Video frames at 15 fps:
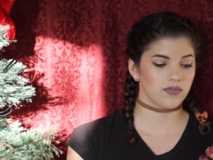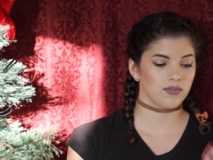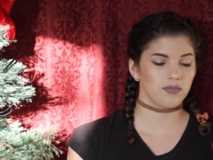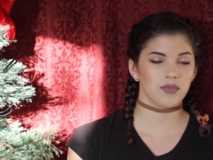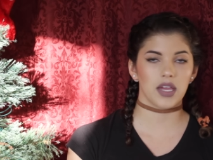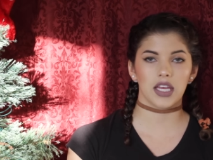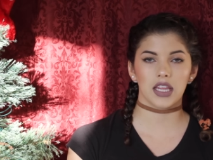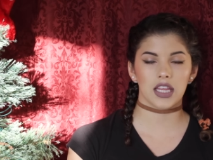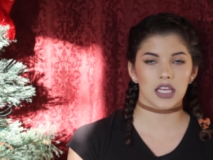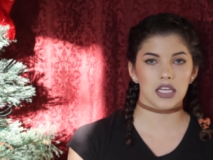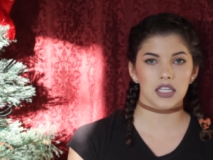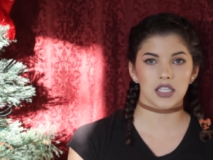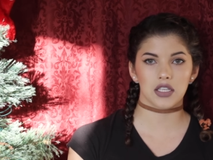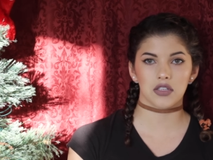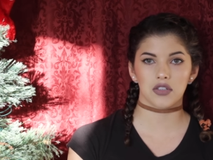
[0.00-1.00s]
made
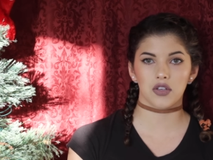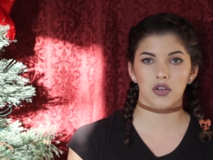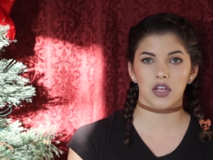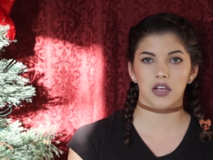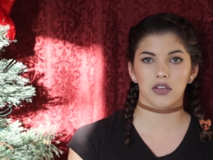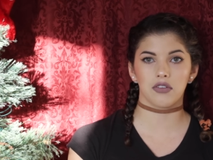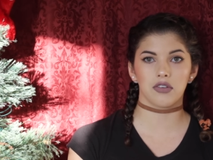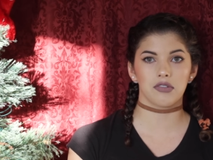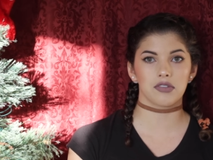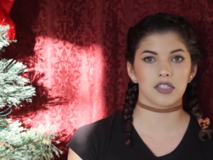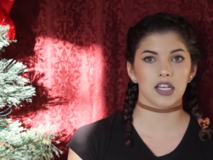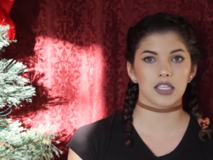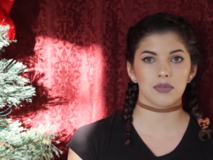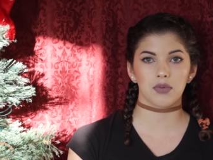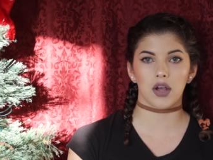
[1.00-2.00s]
this so that you use
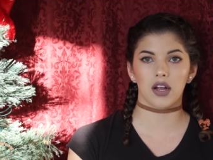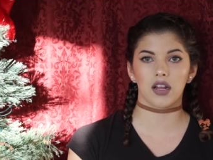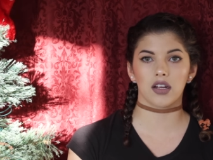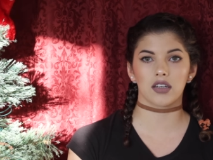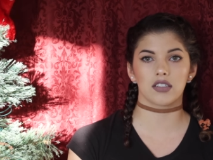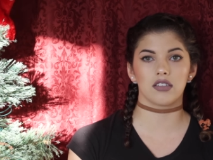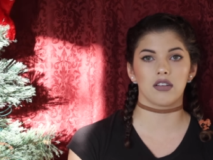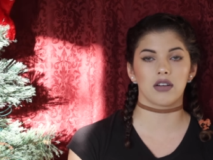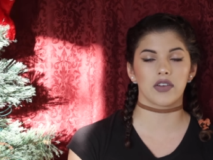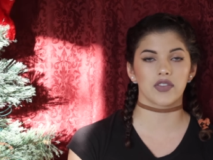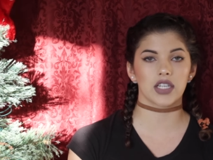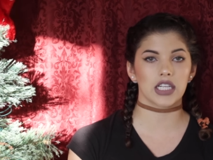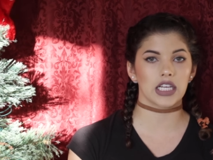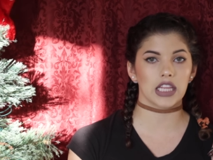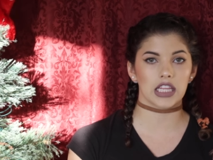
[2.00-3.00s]
less product, you don't have
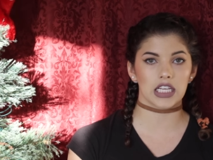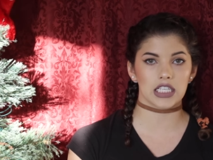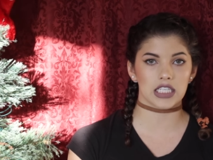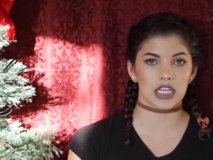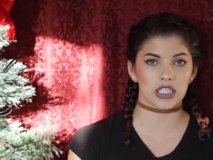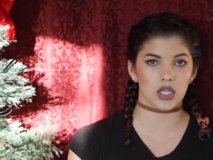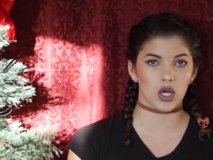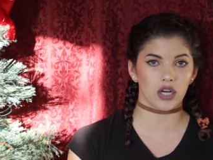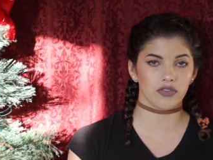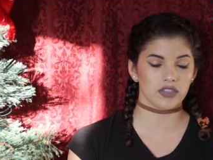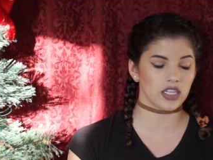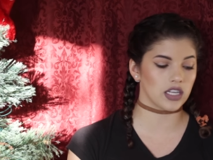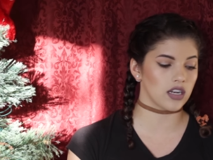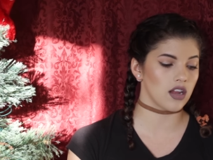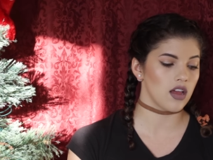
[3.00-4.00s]
to clean things as
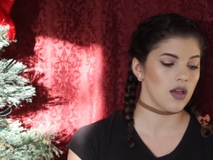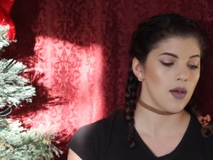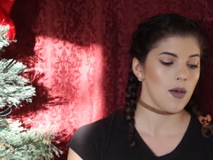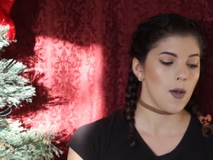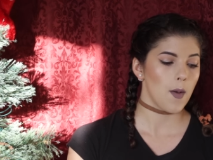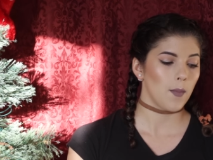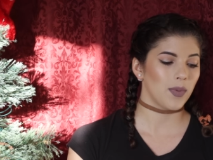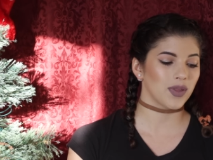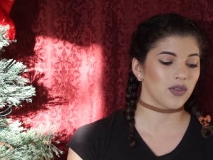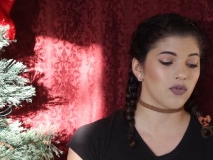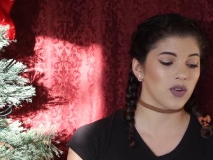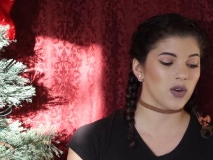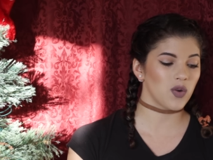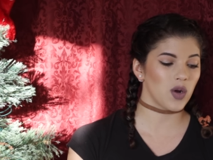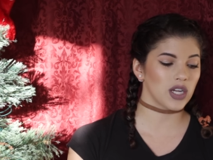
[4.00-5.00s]
often. But the
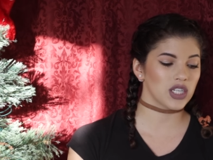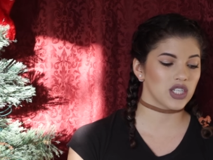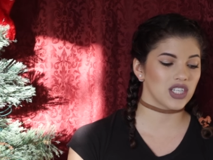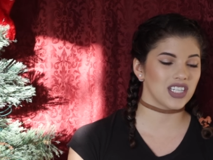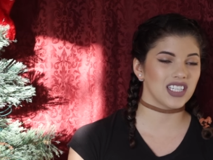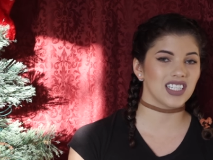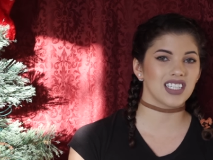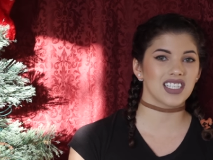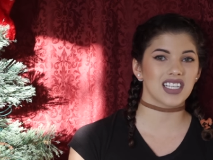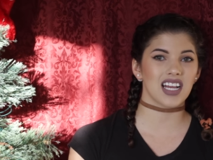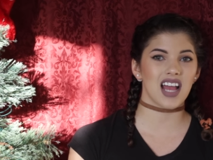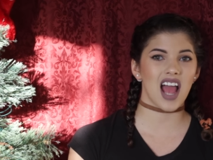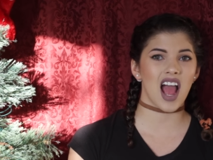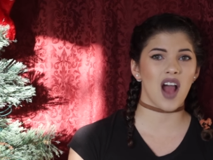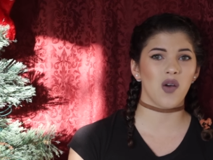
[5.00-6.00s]
real question is,
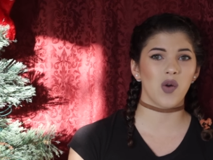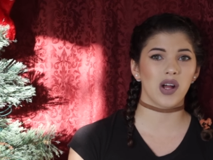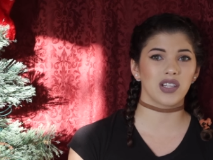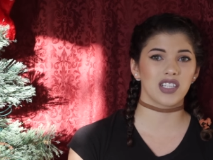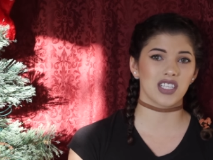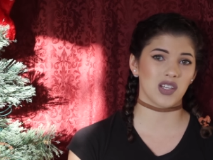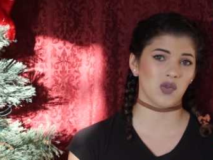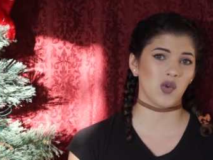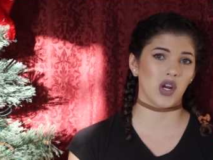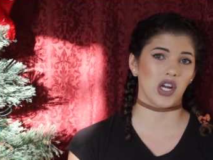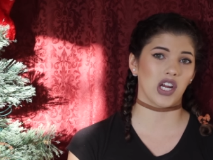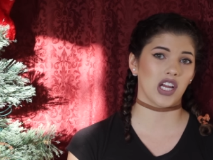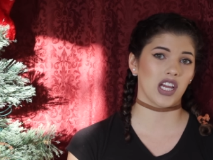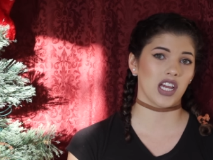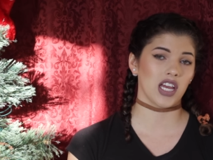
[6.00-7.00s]
how well does it
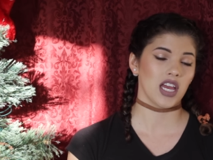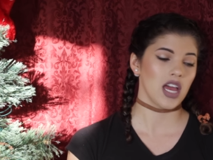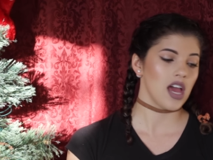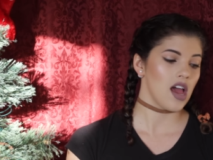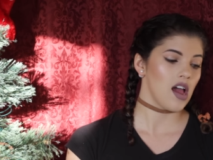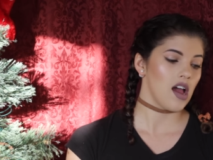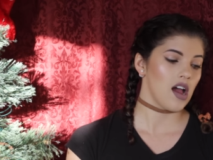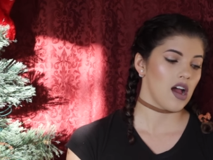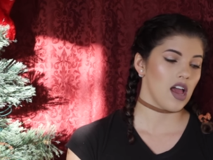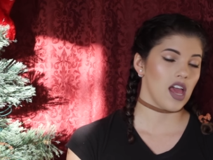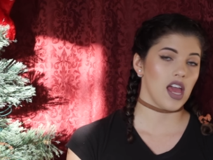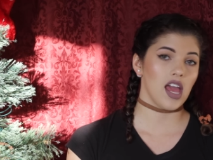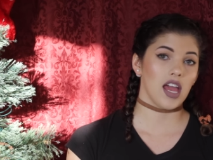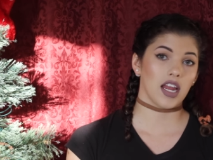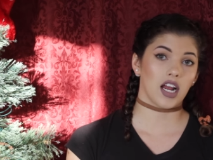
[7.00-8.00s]
work?
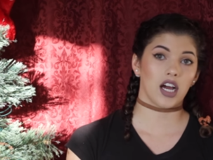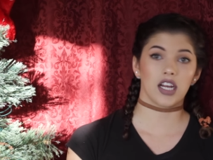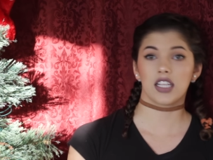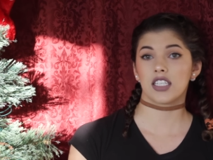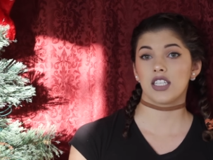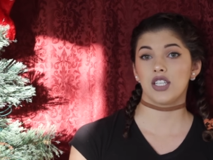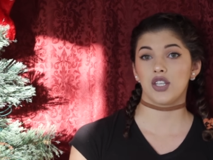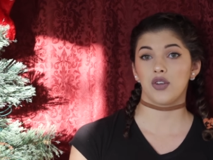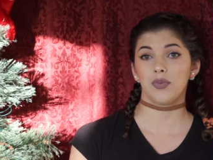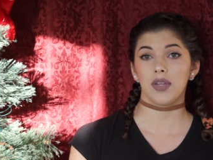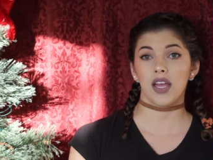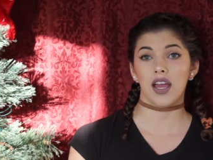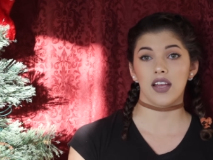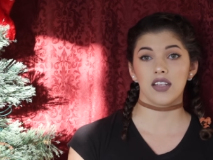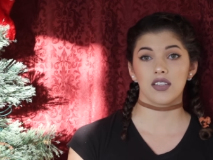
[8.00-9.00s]
And honestly,
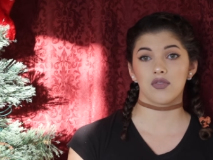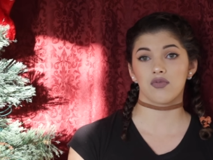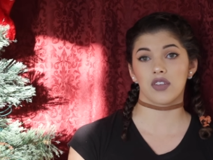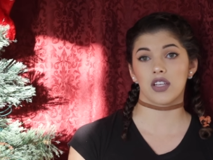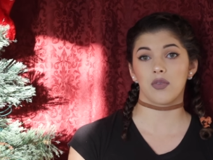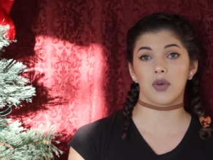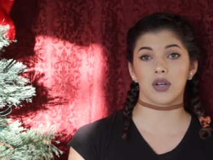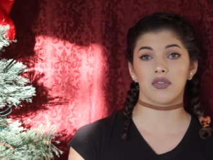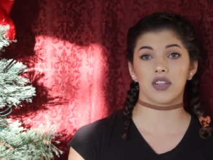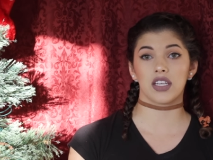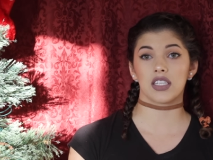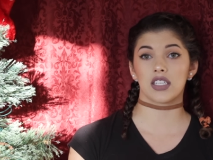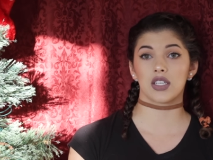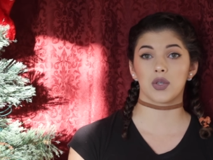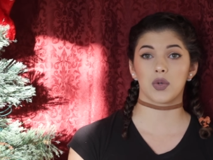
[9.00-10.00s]
nobody has really one of
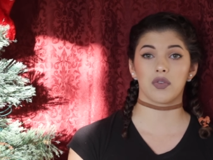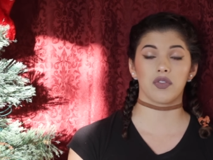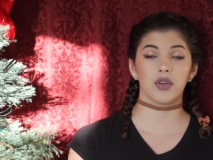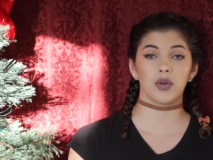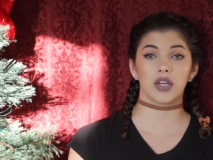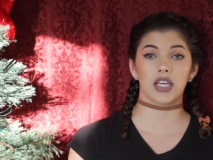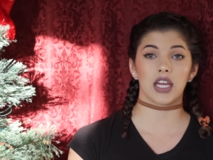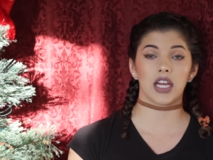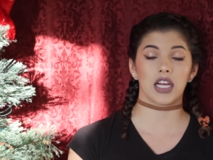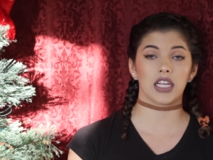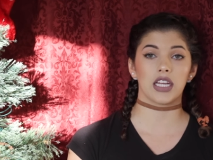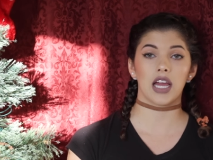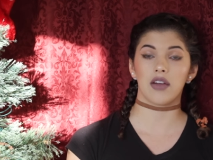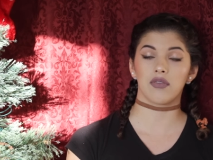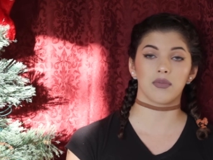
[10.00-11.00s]
these to review it yet.
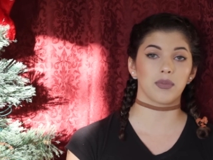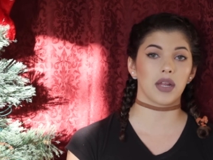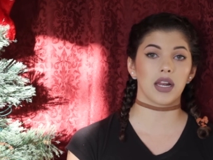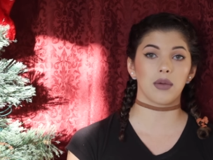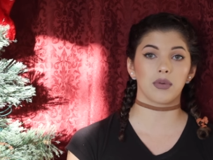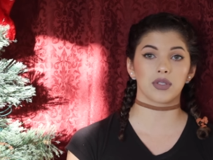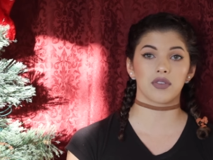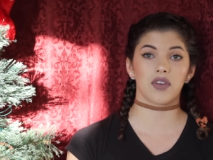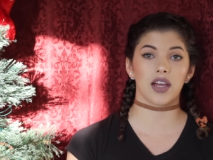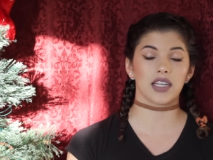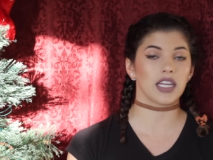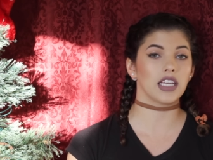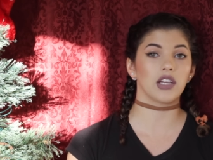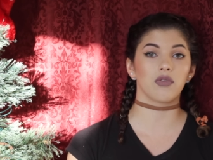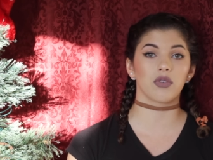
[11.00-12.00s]
I haven't been able to
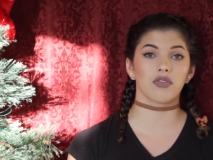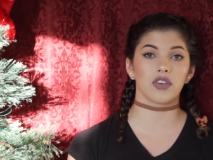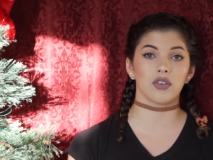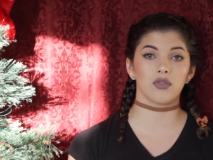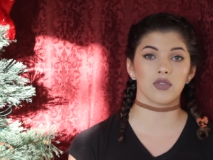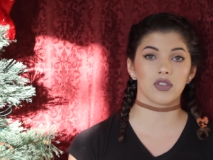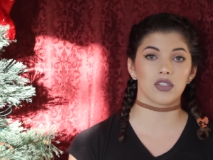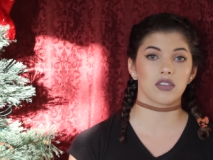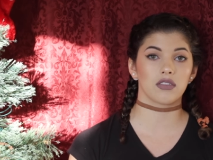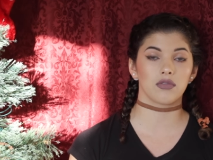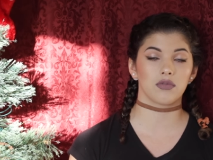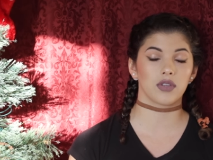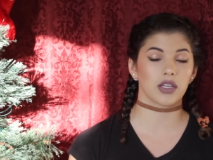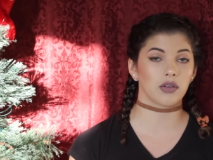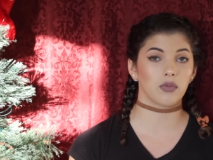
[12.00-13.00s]
find any reviews
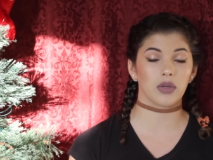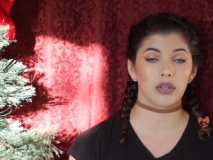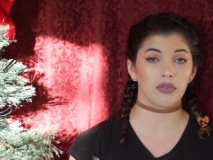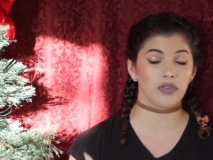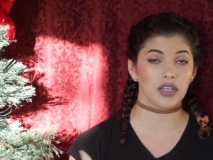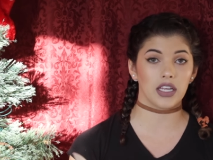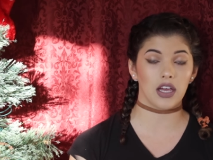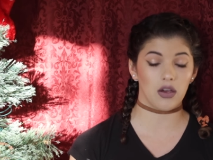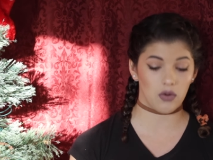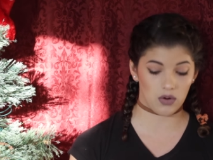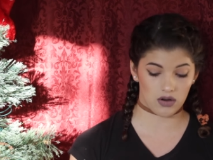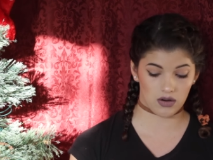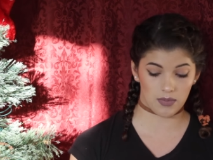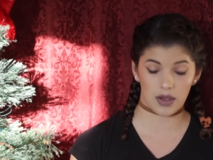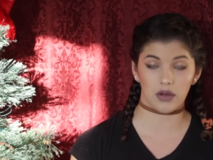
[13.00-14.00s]
like with a
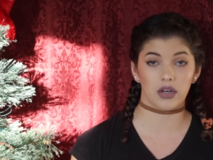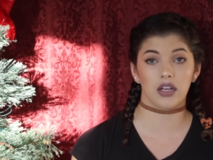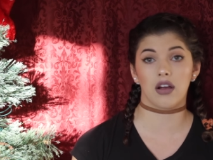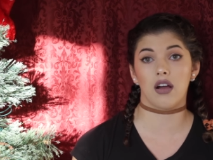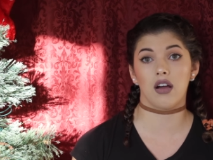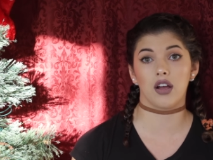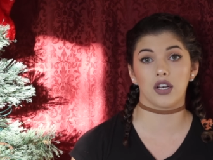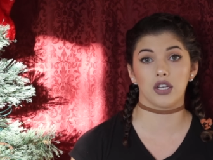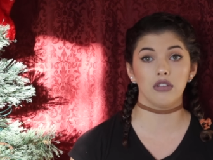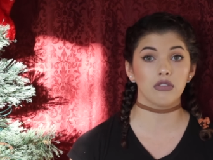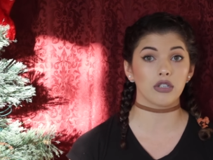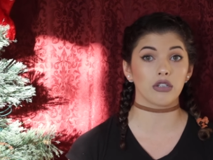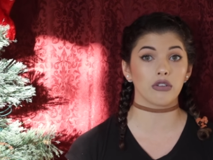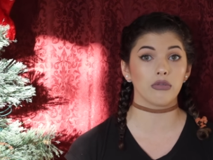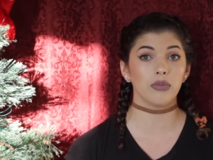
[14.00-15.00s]
video about it on
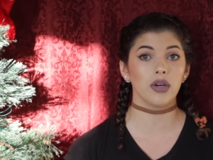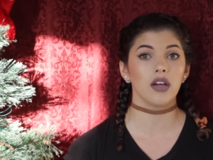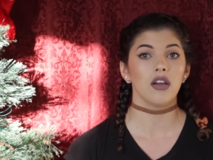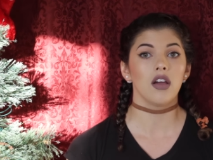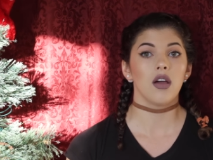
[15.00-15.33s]
YouTube